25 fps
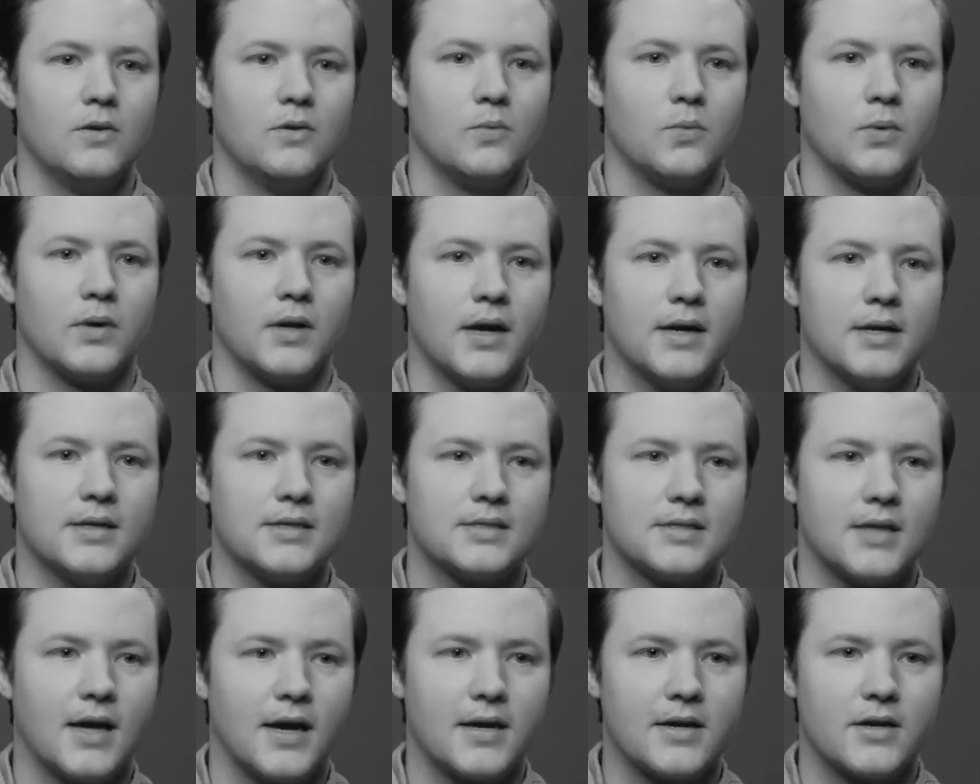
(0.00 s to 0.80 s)
when I
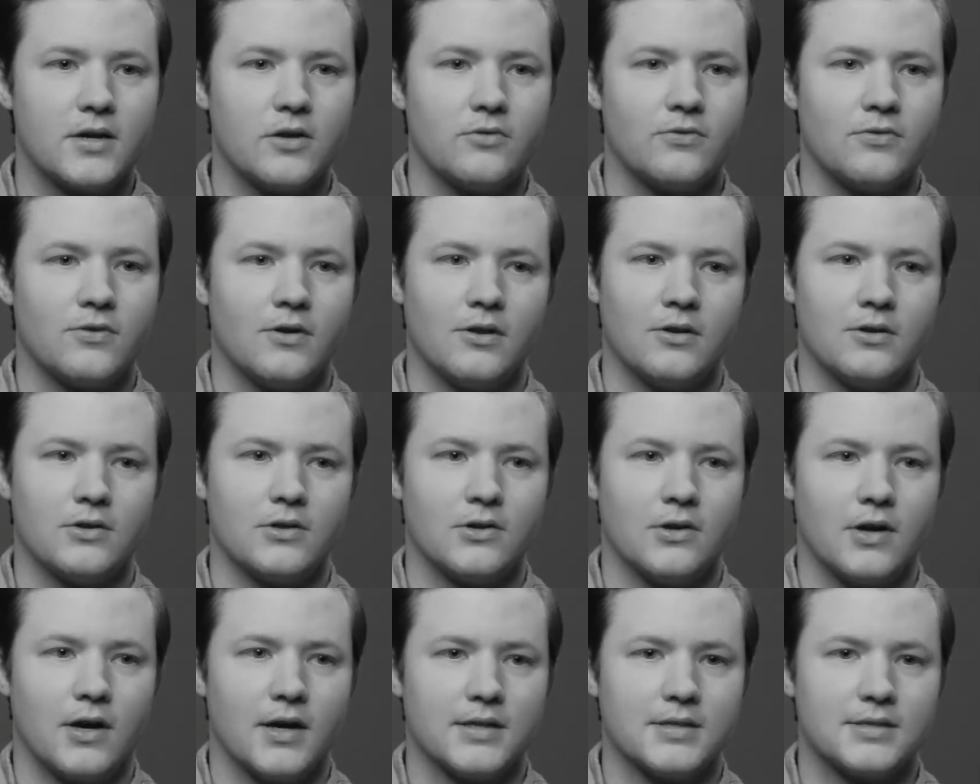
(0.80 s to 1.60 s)
decided to follow
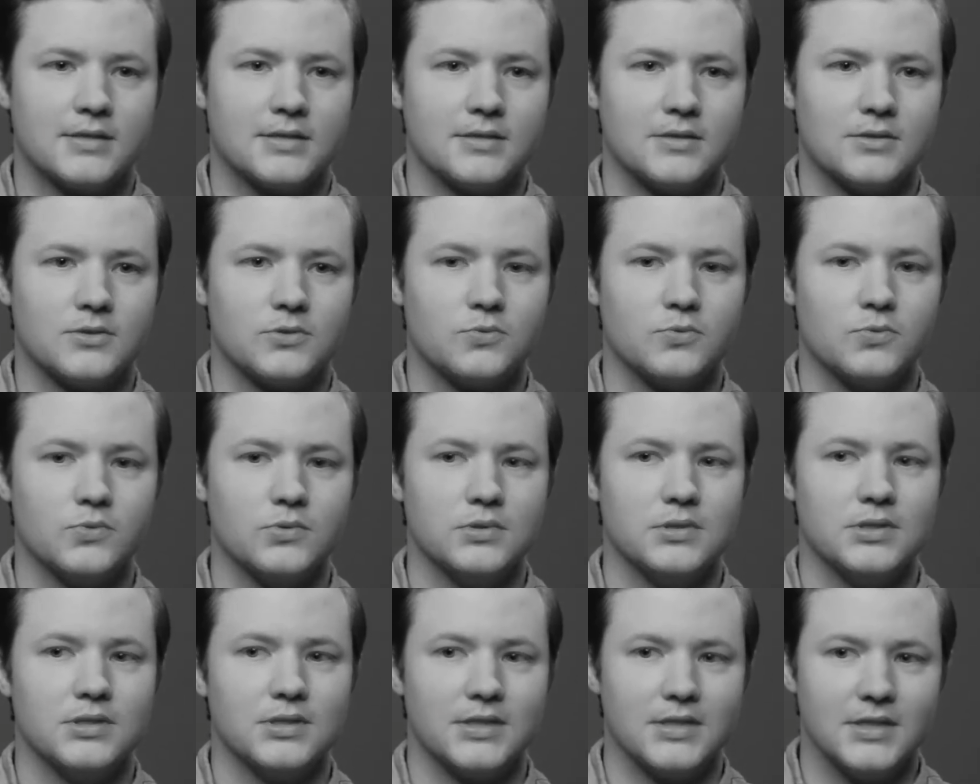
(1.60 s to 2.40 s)
Christ is
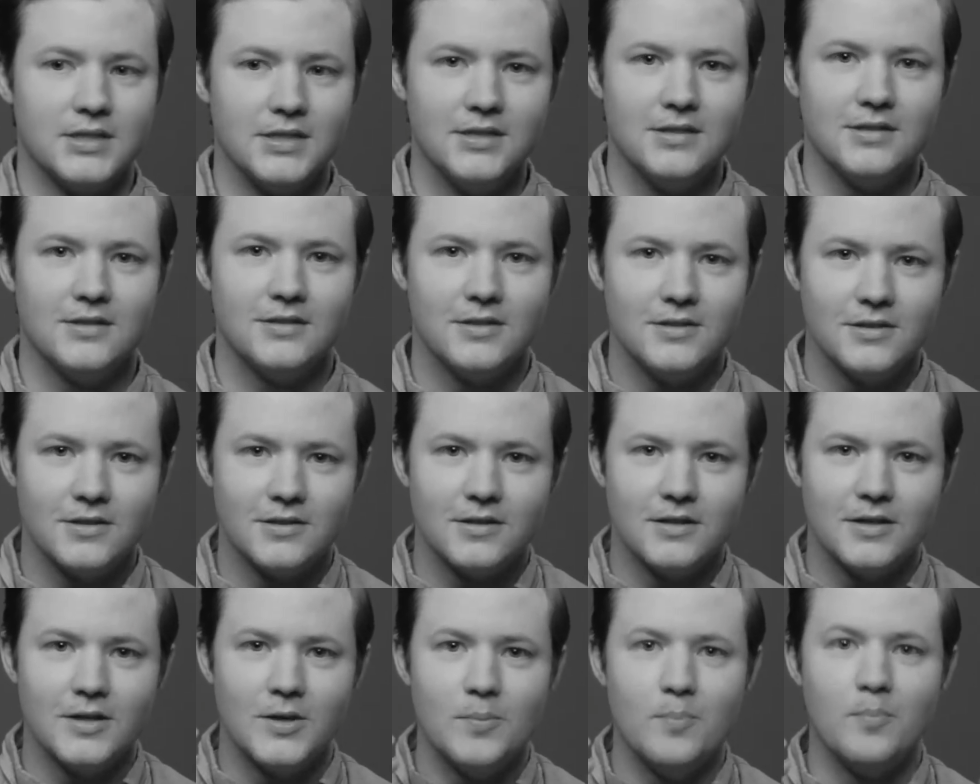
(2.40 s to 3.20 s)
really
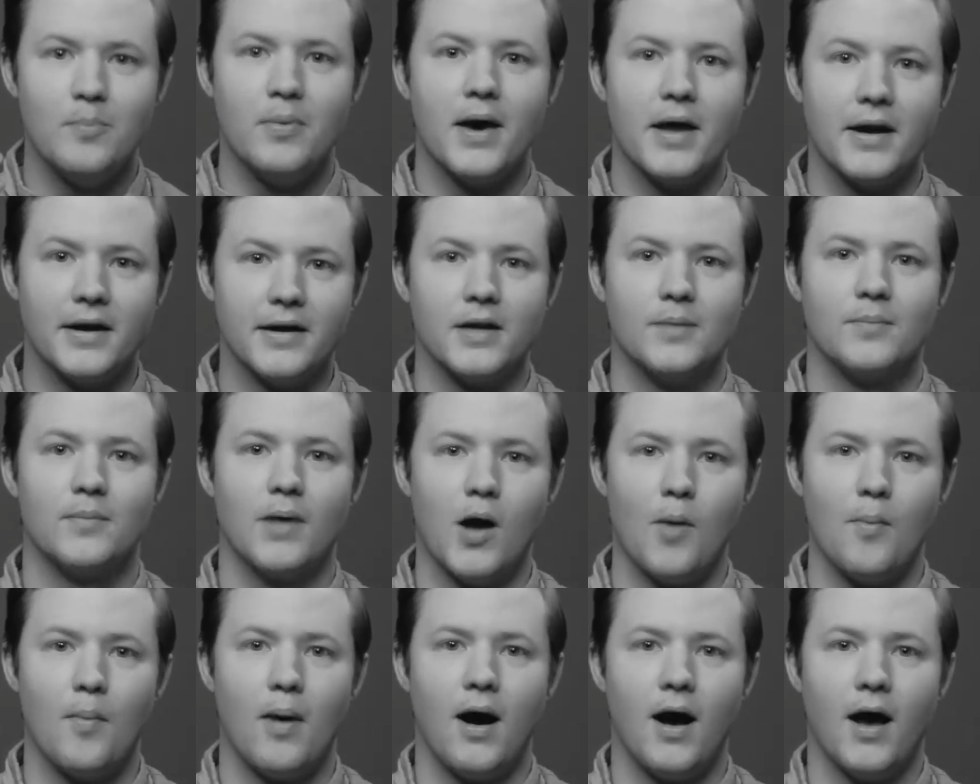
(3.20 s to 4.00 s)
embedded in
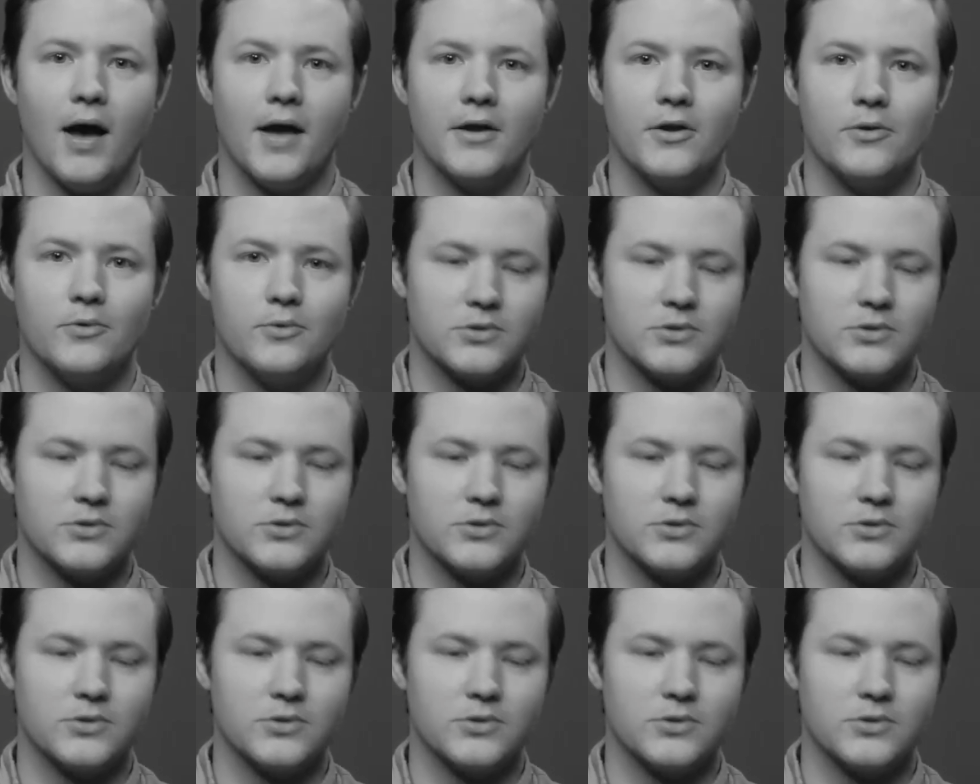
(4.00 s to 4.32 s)
my mind.